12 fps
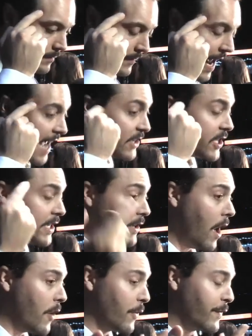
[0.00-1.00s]
Actually,
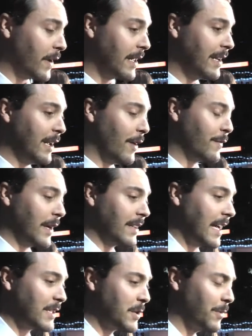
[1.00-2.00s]
no. Funny enough, like
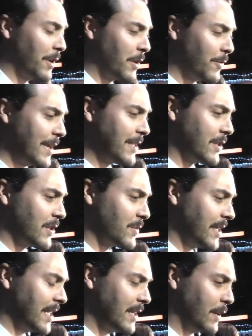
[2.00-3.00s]
that's the one of the reasons we
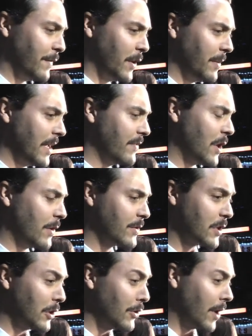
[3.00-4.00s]
did the film. Even though he was a
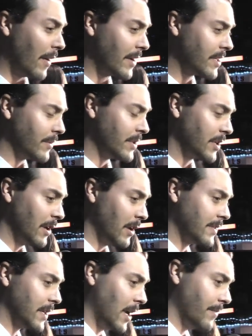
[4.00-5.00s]
new director, which a
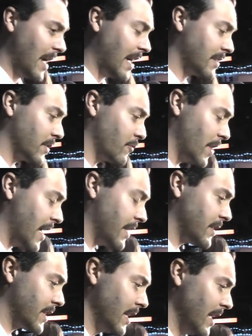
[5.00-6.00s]
lot of the time that's a
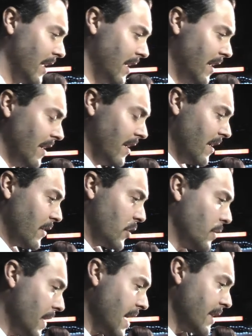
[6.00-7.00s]
risk.
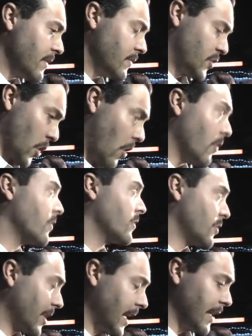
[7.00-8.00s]
You meet
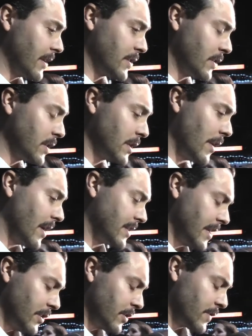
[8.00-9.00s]
John Krokidas, who's the
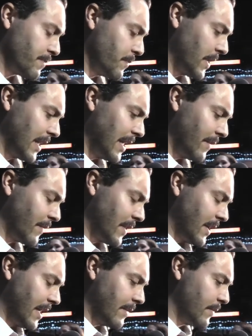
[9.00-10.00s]
director, and you just believe
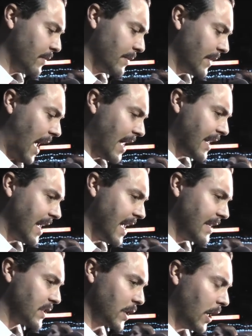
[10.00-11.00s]
that he had it
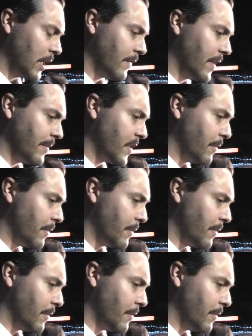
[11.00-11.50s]
inside of him.